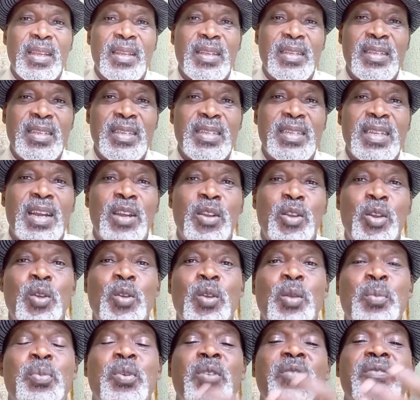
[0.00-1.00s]
Is it that God
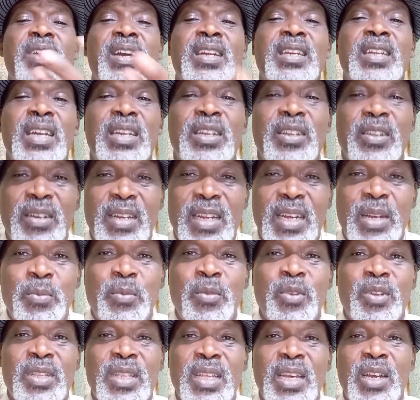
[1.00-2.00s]
will provide another
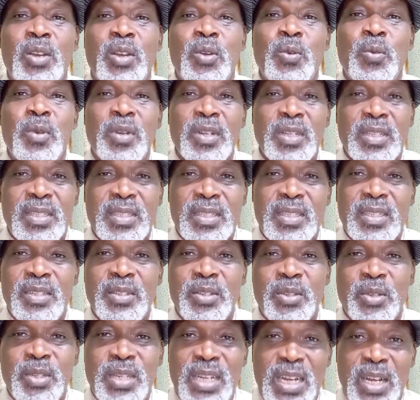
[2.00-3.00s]
mother or what?
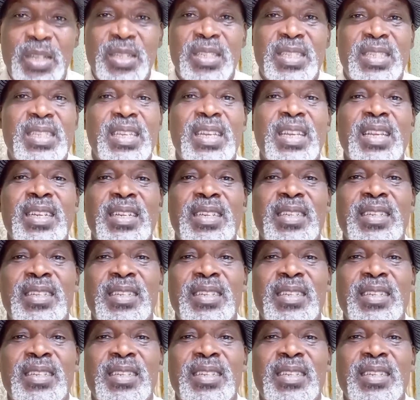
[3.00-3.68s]
Though that is still